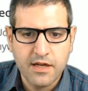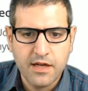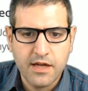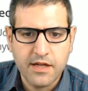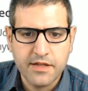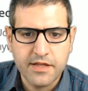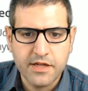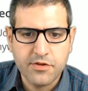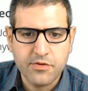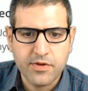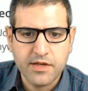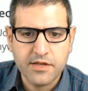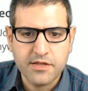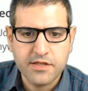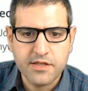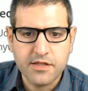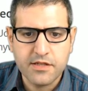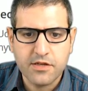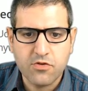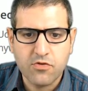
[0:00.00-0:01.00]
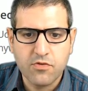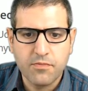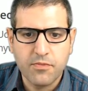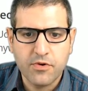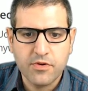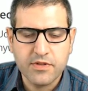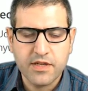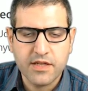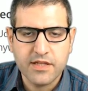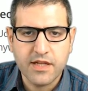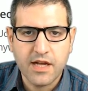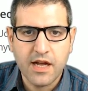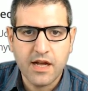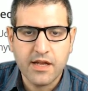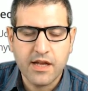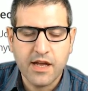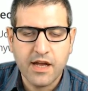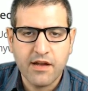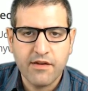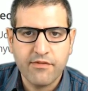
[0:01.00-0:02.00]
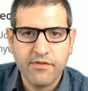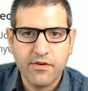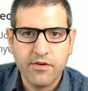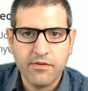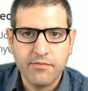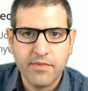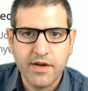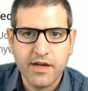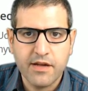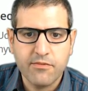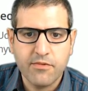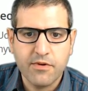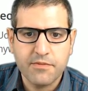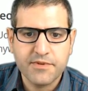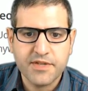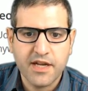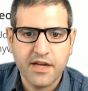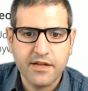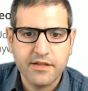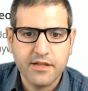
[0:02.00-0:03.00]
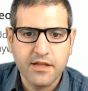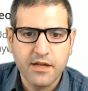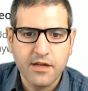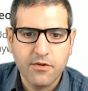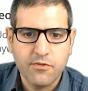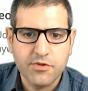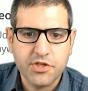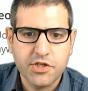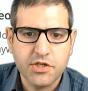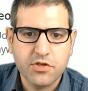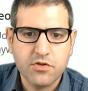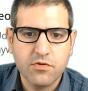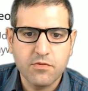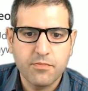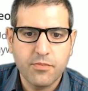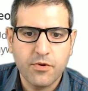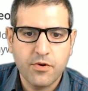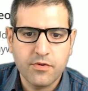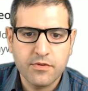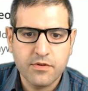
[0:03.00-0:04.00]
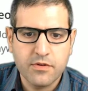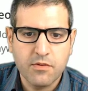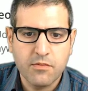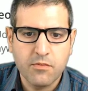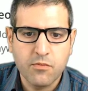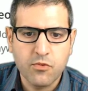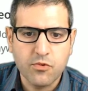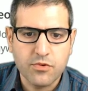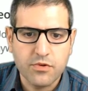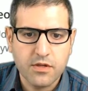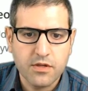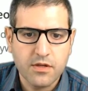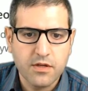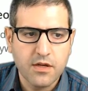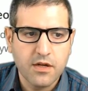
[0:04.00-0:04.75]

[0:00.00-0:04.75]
And then you can see the coupon that I have on my website, which is coupon boot.